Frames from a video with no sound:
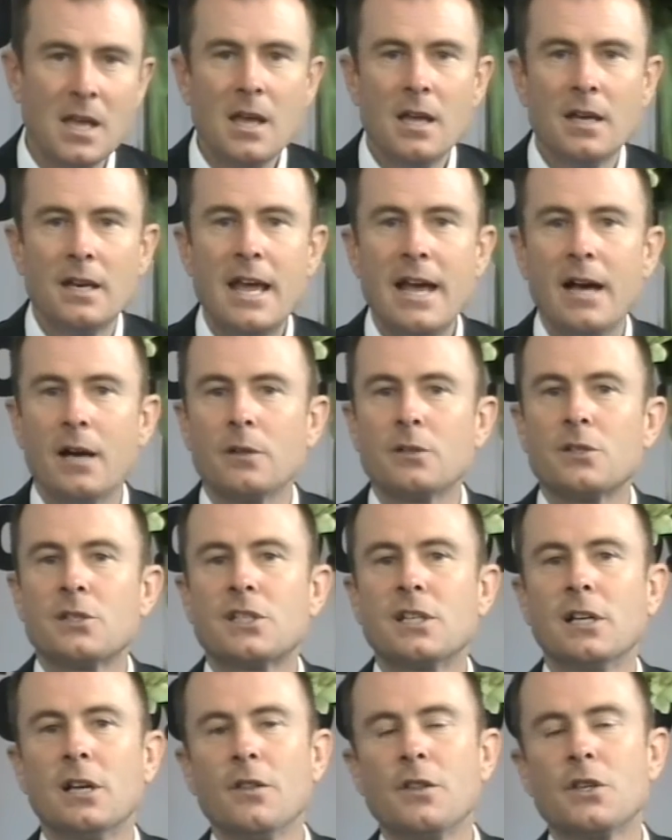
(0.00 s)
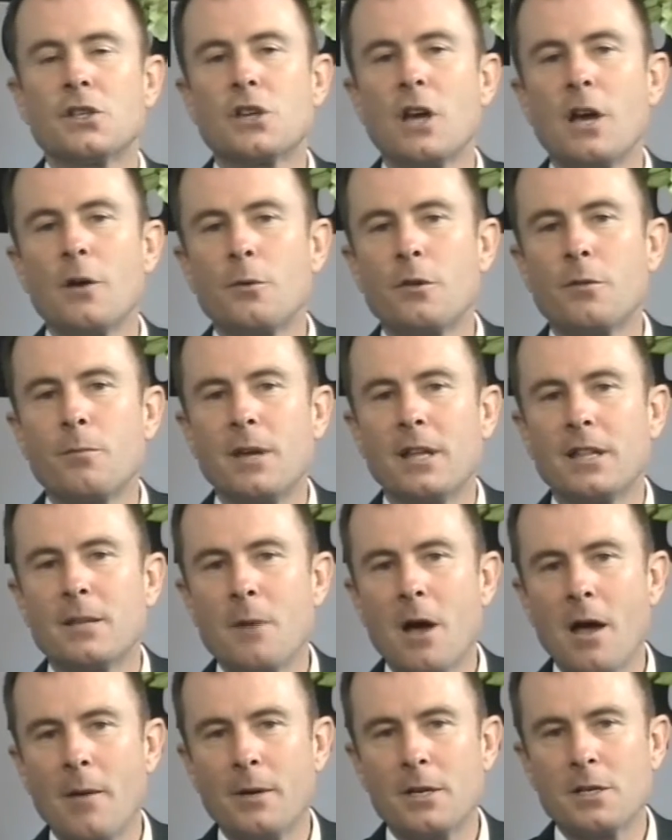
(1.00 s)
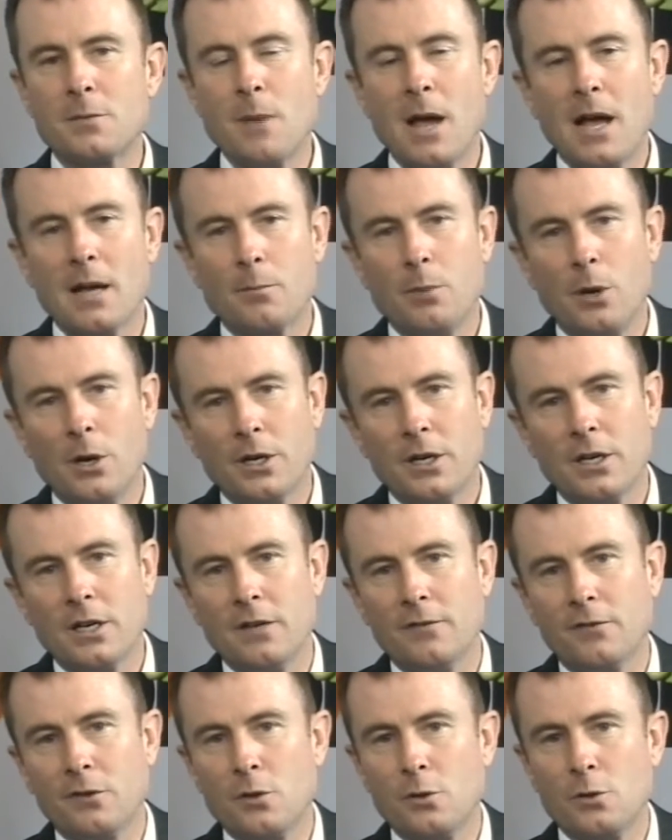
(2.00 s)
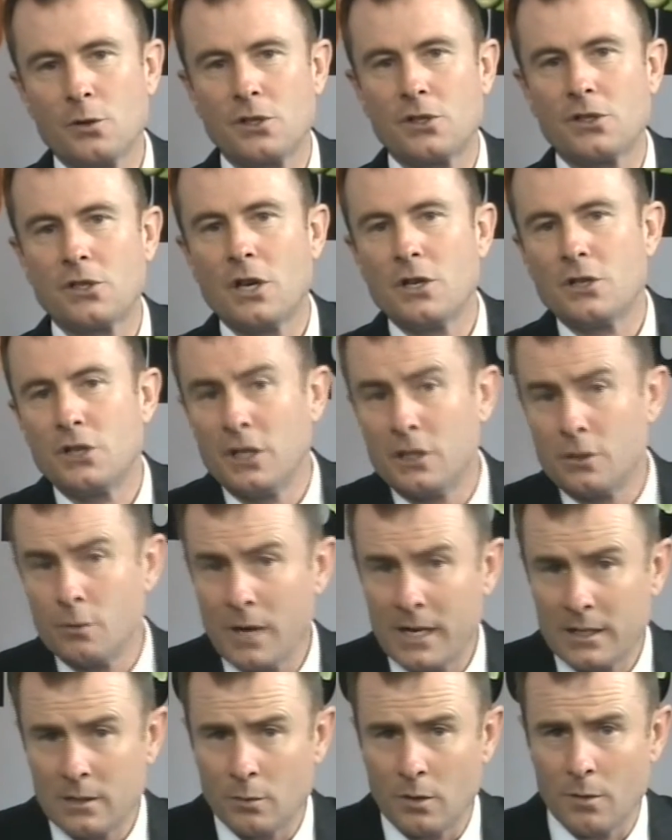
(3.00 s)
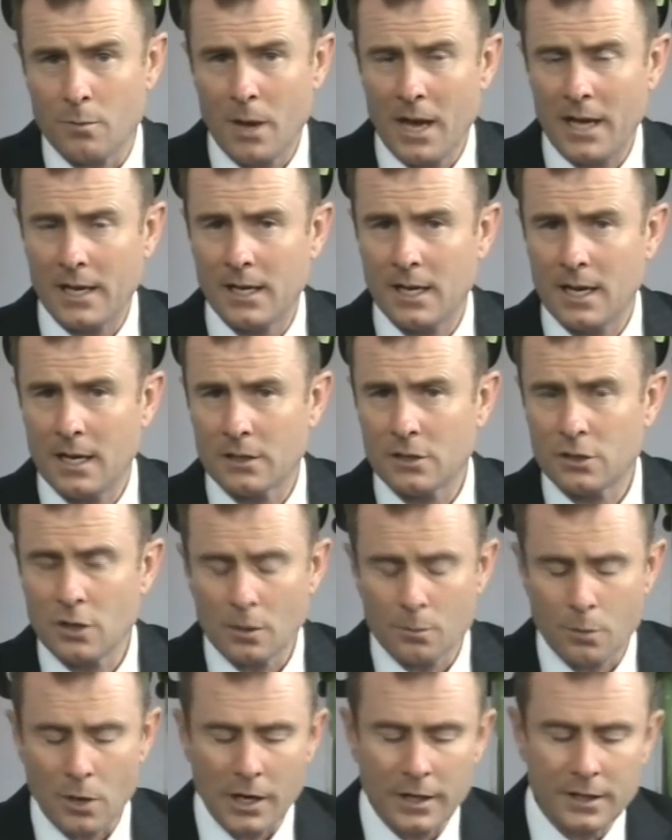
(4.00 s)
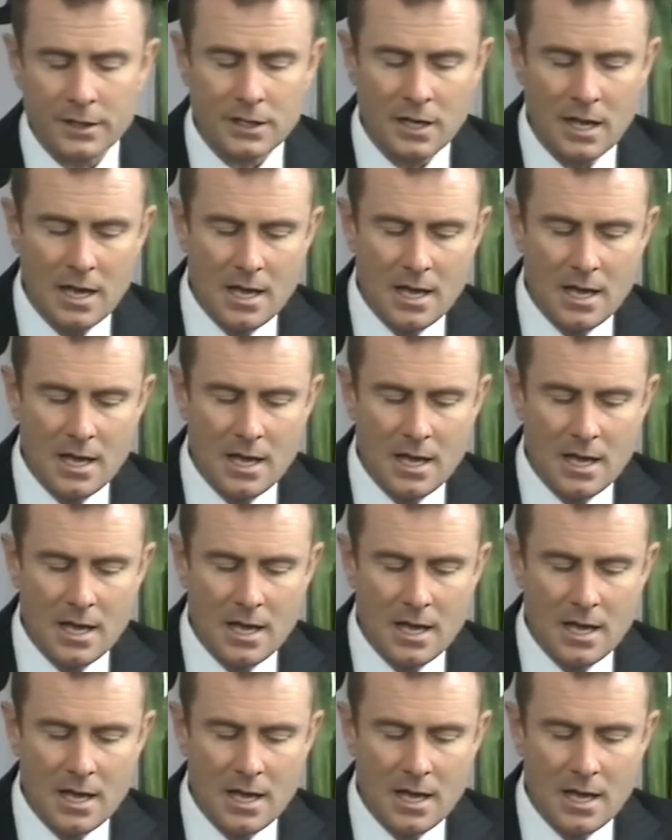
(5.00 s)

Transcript: Now, still on the show with me at the moment is Mark Potter, of course, Associate Director with Baker Young Stockbrokers.